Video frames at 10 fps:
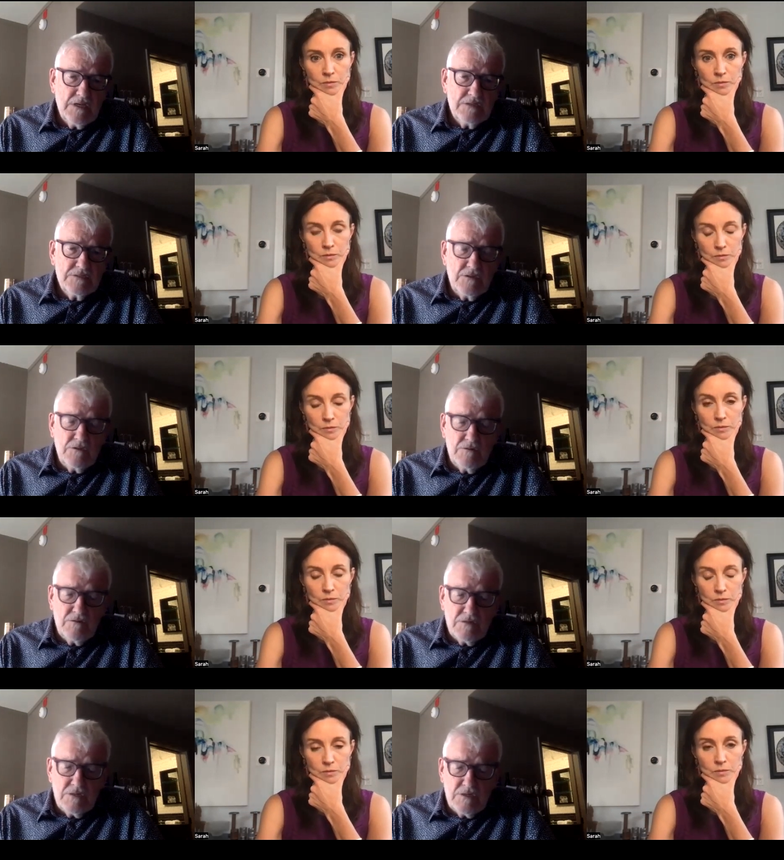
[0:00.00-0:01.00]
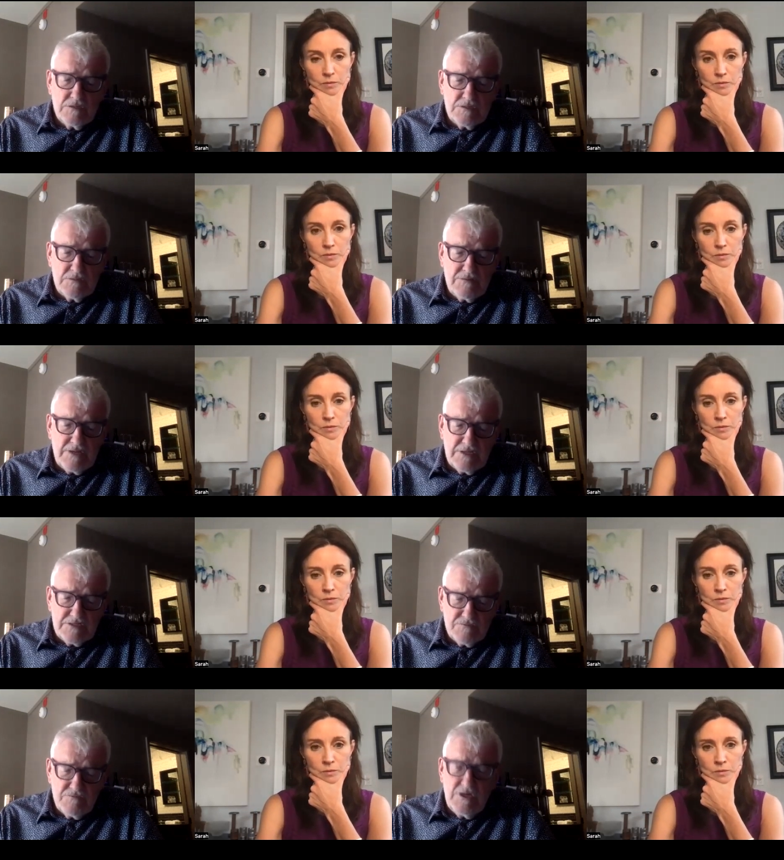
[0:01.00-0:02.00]
Speaker 1: Mm-hmm. So, so I think
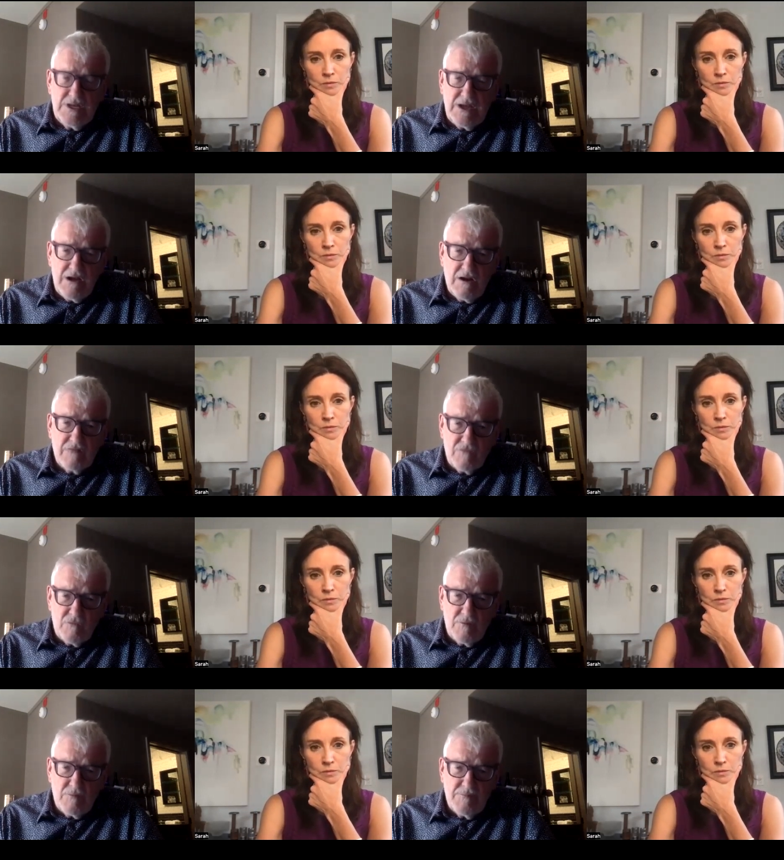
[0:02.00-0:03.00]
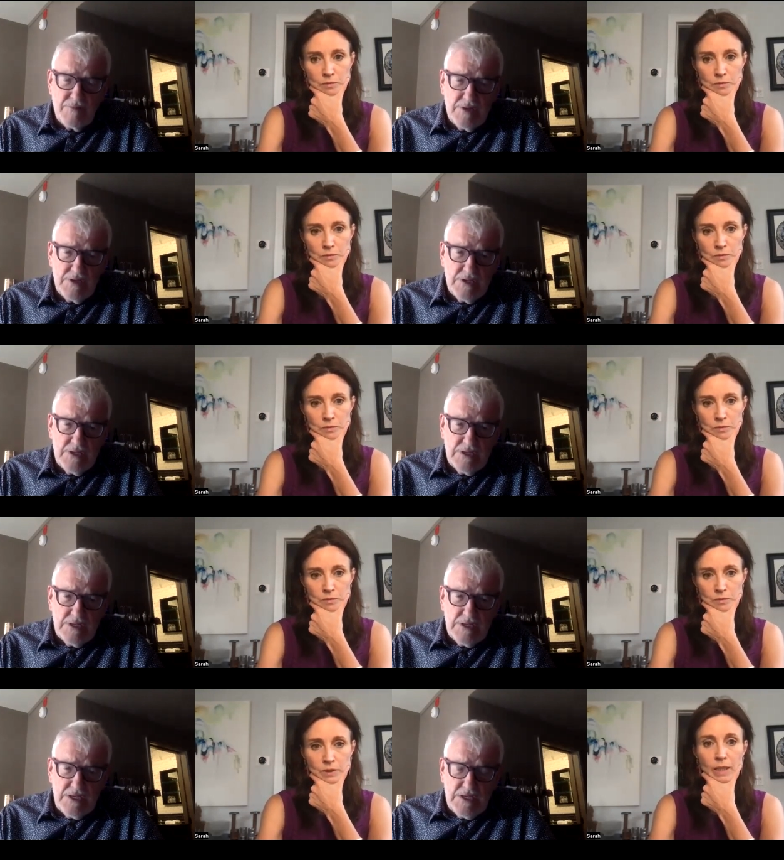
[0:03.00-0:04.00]
it's really hard for them
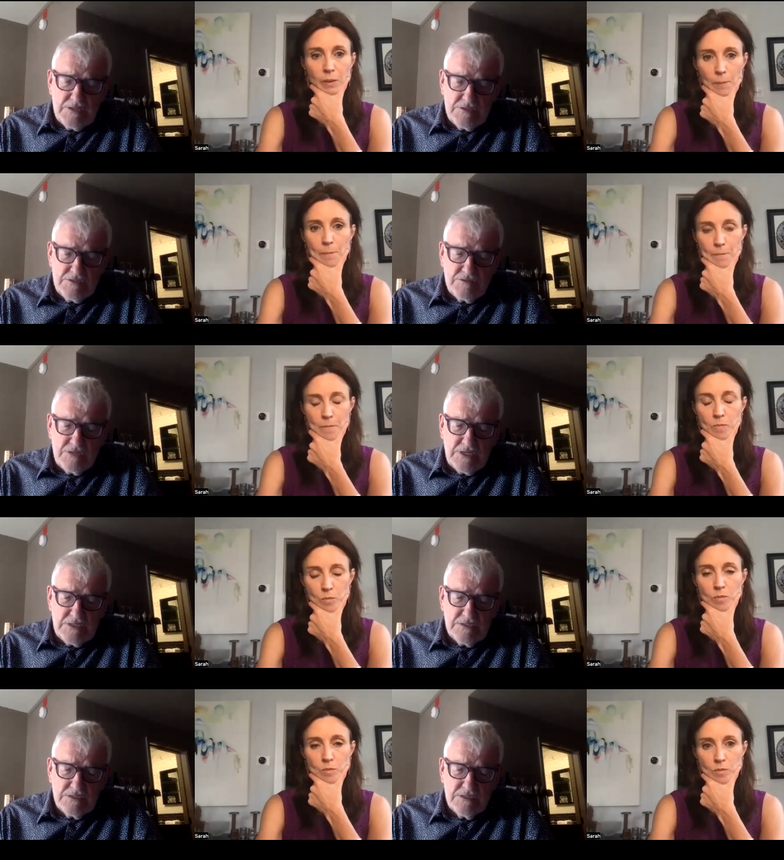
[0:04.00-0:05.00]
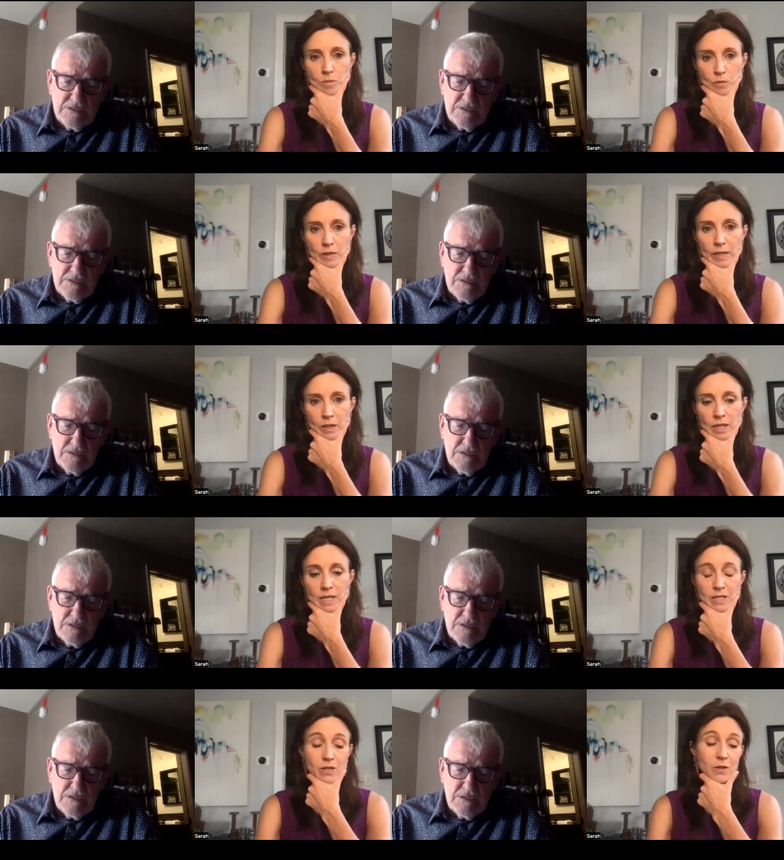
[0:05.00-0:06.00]
uh, yeah. to do that.
Speaker 2: Right.
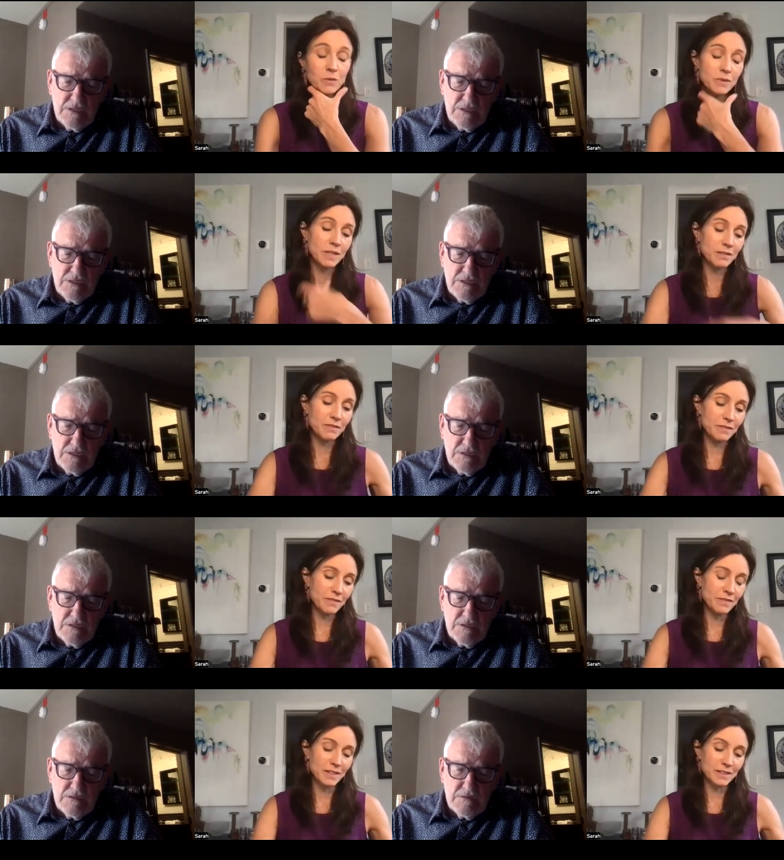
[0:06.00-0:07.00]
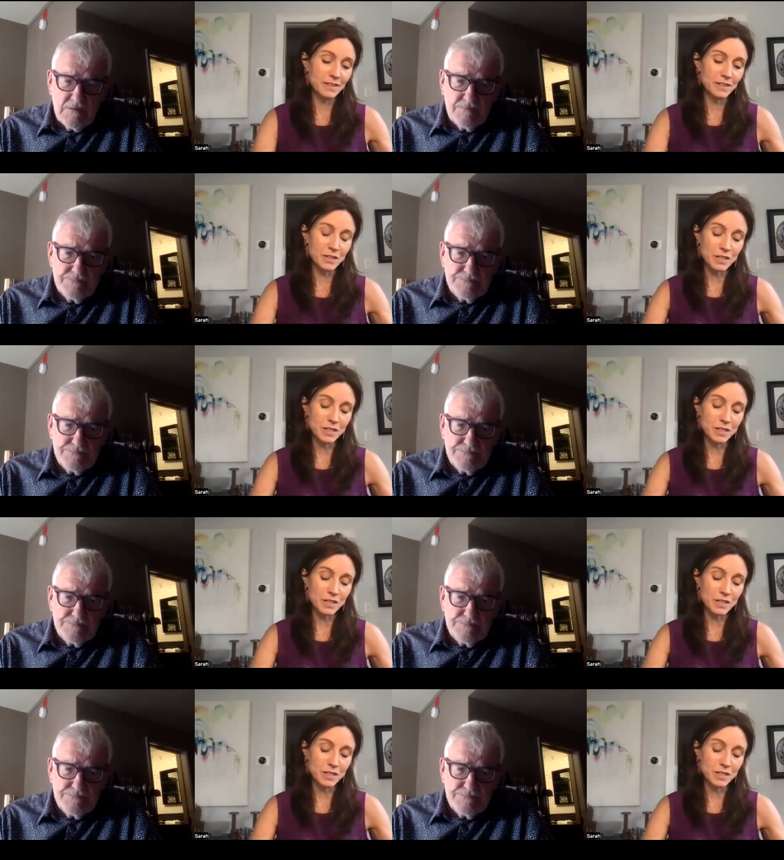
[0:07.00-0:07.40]
So they're they're